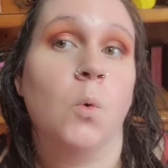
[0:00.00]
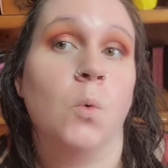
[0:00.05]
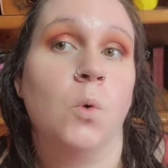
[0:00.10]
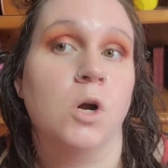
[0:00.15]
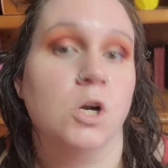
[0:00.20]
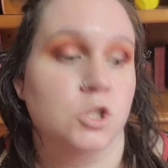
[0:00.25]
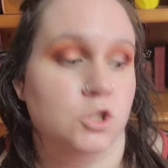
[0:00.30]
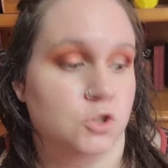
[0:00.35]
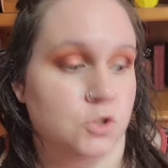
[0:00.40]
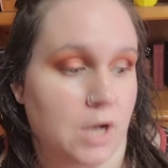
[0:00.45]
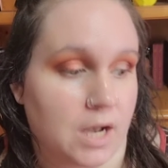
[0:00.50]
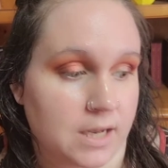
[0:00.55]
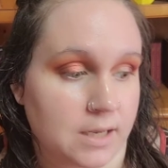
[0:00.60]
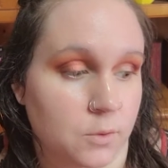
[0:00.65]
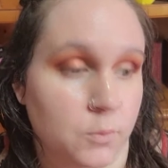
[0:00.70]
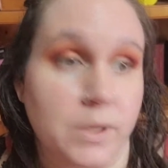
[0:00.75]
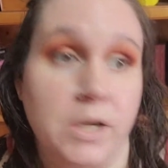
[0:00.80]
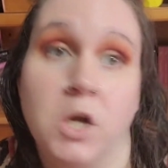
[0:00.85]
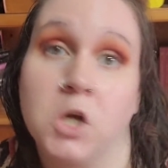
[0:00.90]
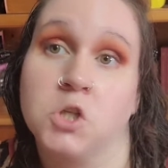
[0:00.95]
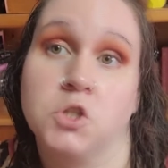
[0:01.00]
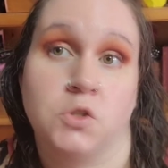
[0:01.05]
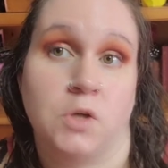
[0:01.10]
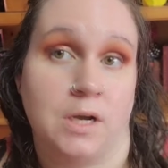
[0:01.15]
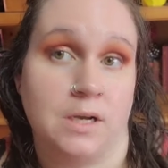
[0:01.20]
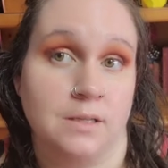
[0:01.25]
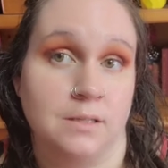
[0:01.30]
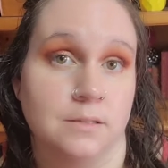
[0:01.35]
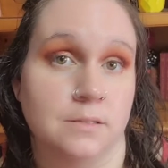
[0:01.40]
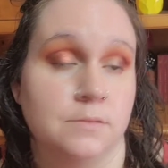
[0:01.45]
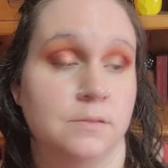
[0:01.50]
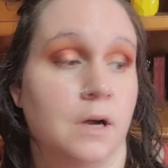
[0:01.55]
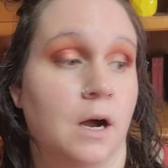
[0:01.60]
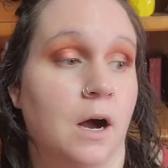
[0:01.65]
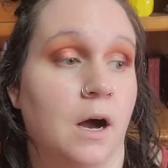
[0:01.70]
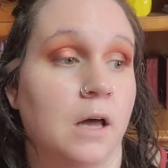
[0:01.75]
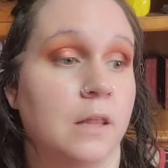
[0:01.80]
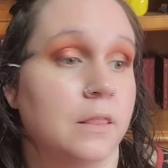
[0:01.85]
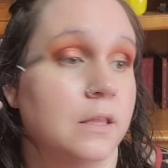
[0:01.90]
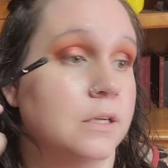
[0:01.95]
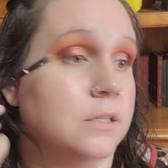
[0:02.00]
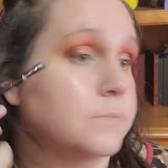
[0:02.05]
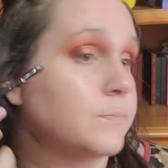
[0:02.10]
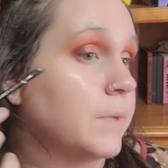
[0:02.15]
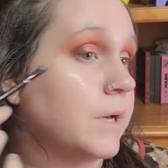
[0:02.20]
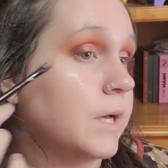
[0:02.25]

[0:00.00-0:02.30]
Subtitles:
We are struggling on this